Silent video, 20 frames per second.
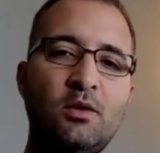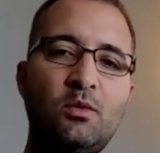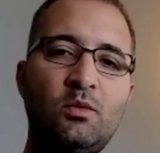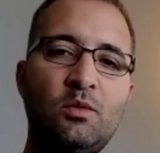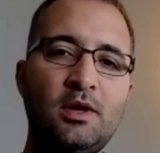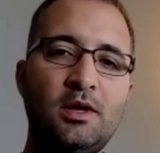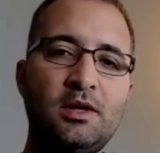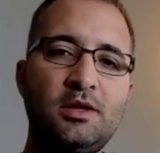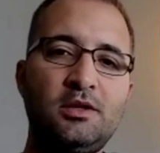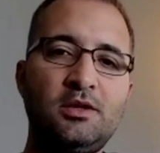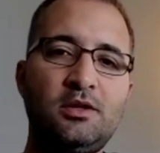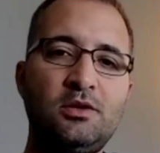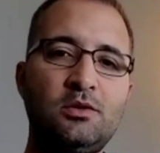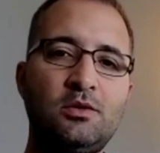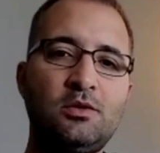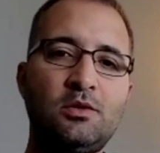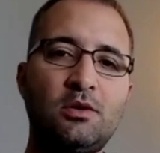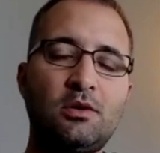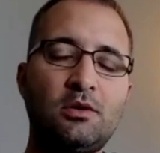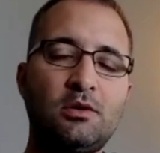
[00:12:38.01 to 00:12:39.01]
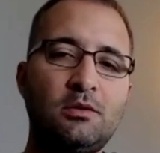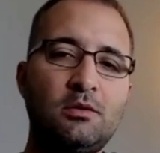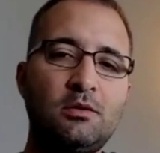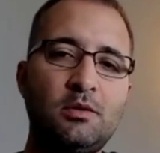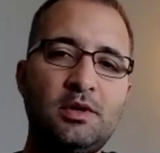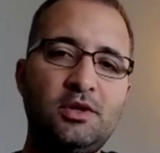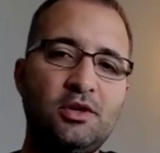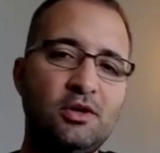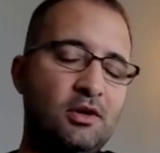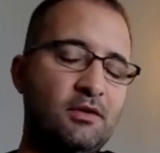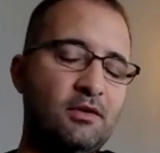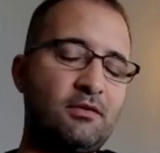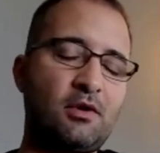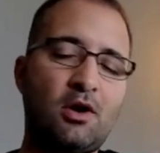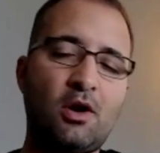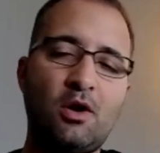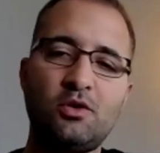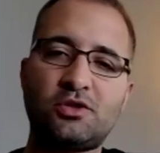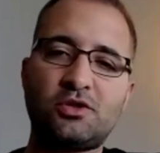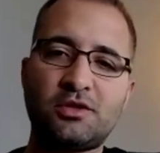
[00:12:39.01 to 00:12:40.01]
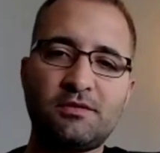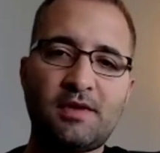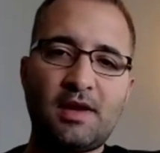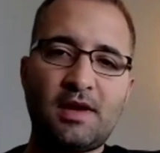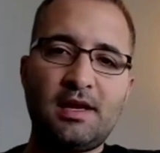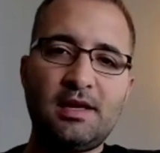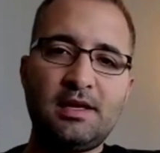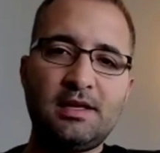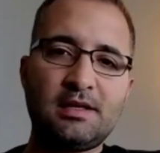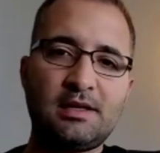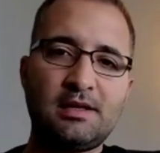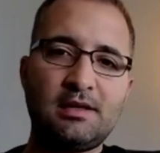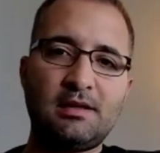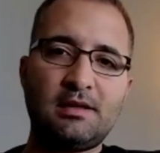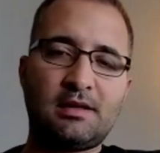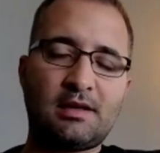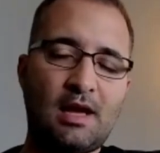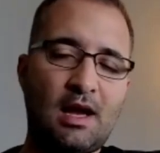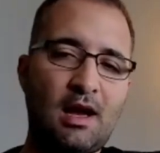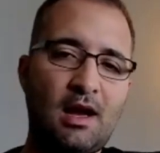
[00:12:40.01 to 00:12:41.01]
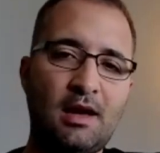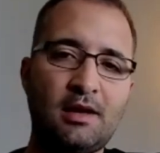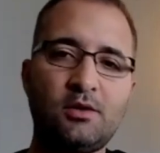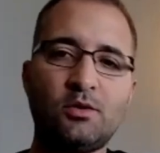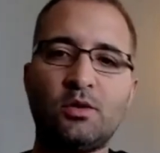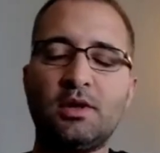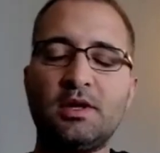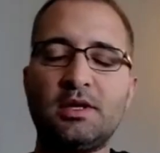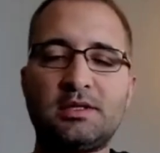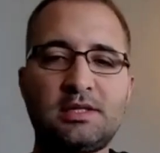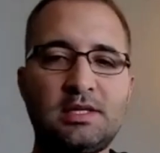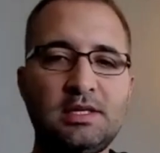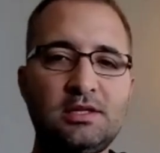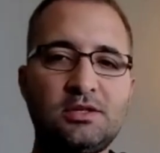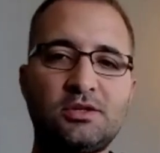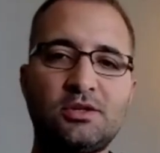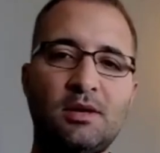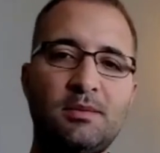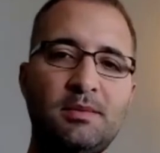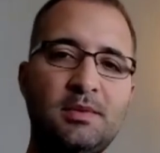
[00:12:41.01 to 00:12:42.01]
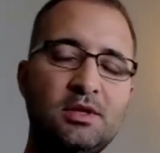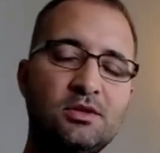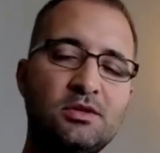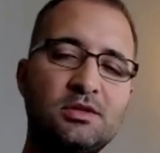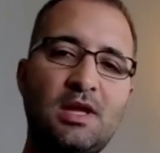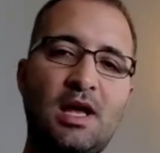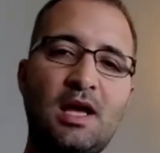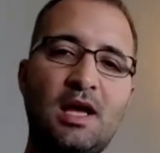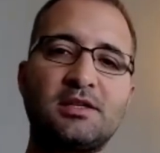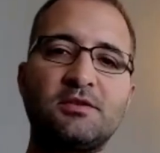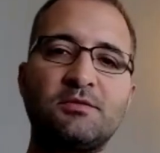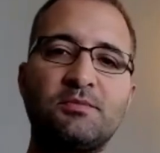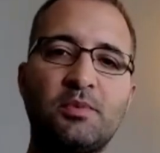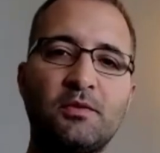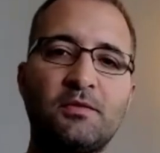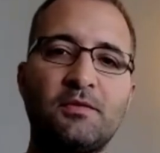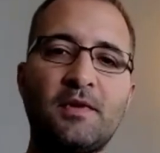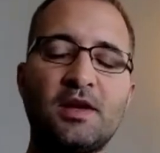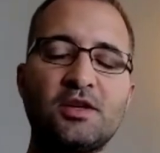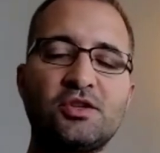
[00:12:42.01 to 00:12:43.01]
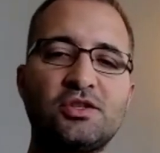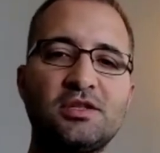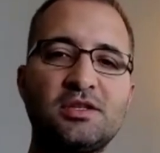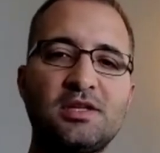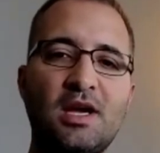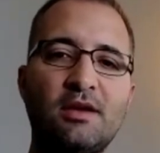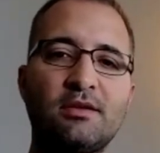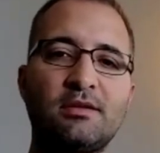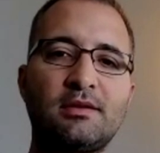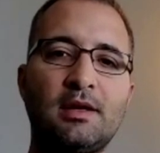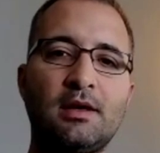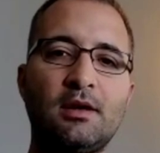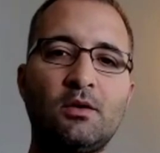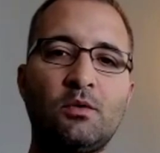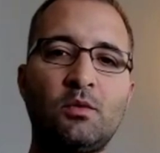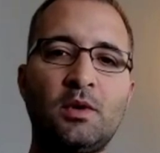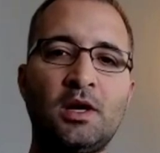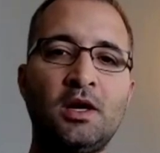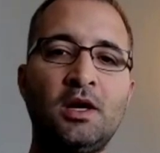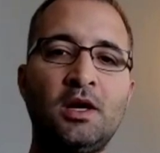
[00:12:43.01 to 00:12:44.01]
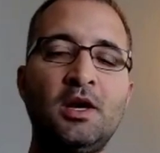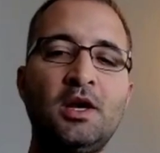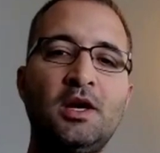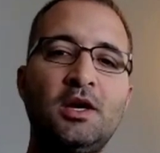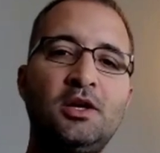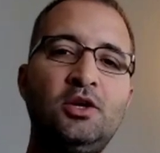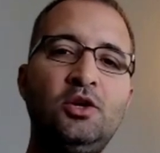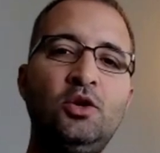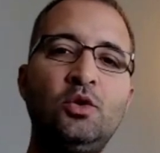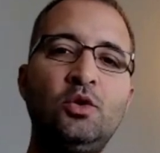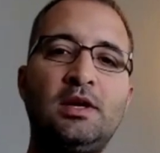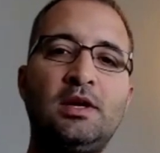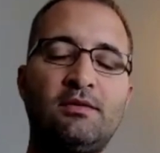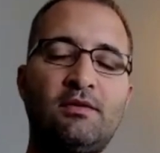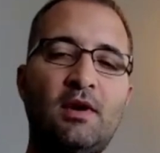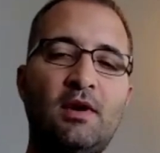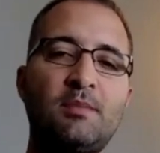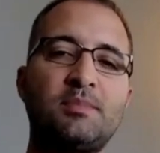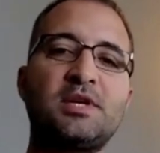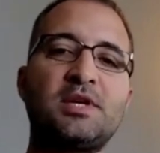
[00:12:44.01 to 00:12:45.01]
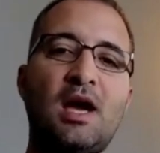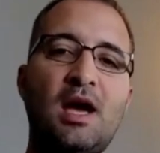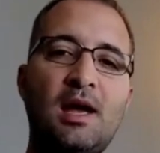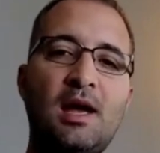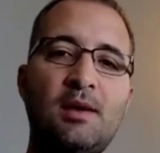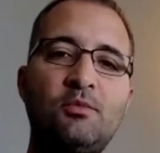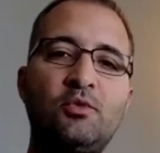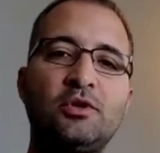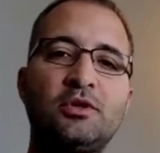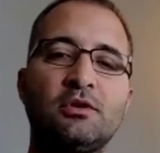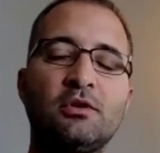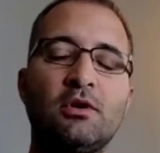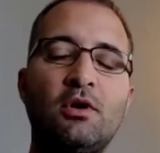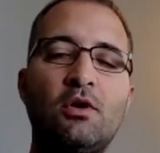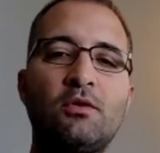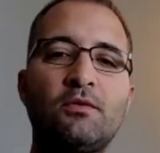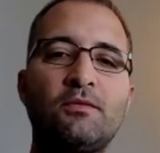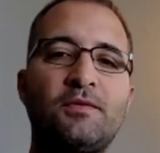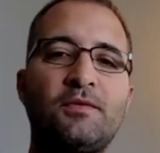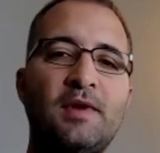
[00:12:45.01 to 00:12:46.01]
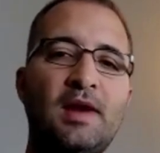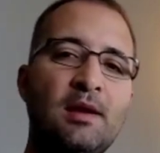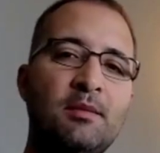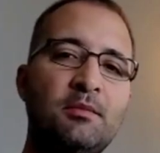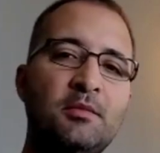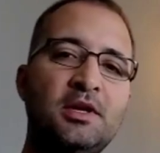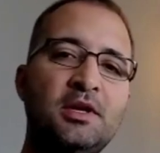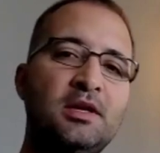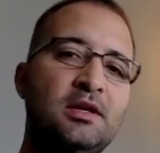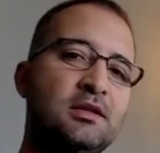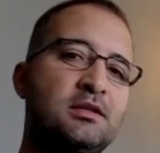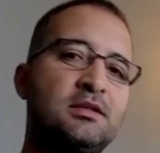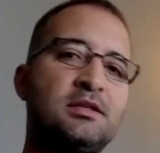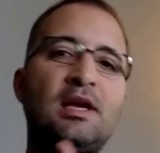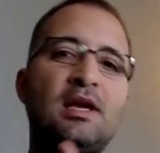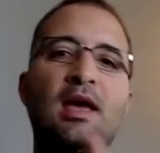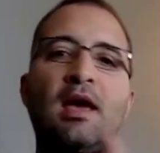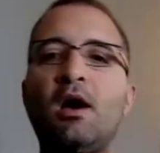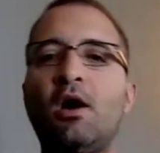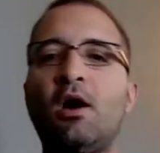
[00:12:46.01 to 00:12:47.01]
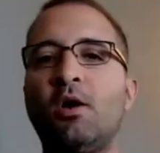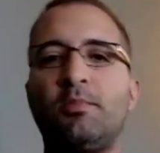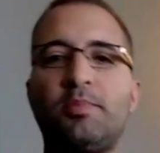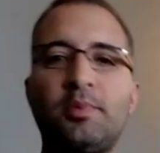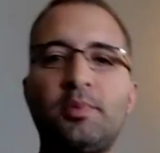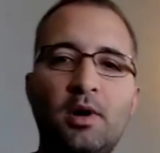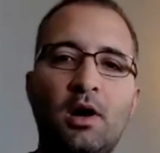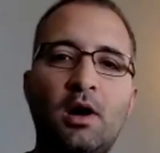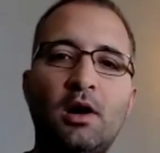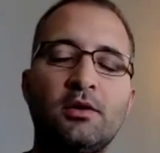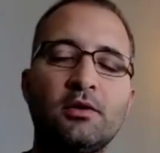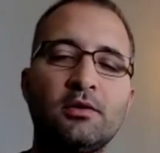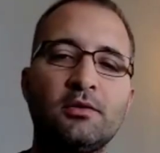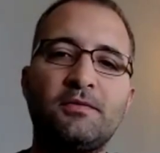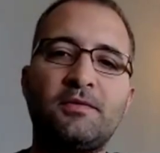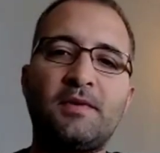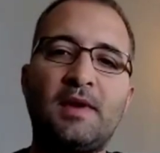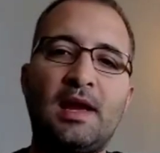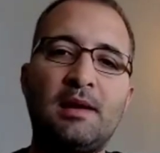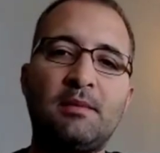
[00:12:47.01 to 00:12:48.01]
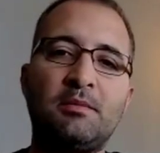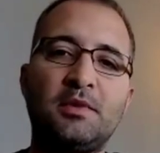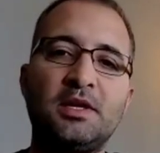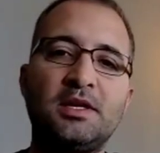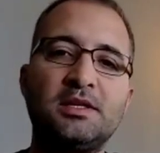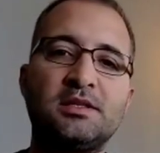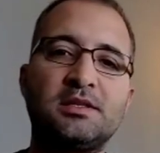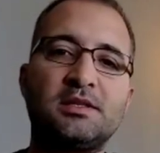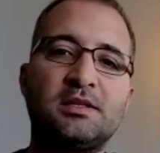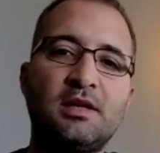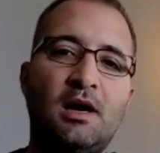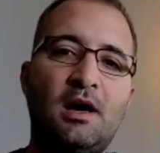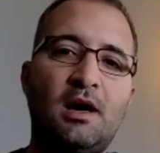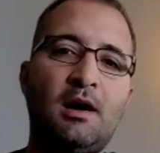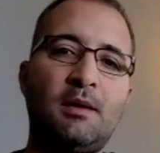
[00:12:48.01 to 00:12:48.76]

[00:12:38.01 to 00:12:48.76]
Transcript: When you're a coach of any kind or a teacher, I mean, there's lots of professions out there where you give up time with your own family to help other families.